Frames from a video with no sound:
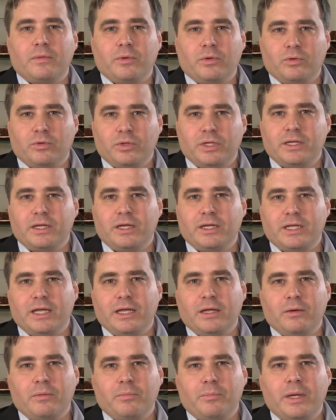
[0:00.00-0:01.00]
You need a
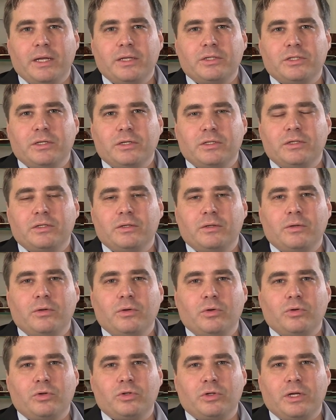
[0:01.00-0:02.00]
legal basis,
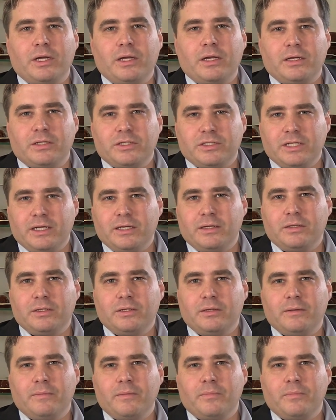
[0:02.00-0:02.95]
usually consent,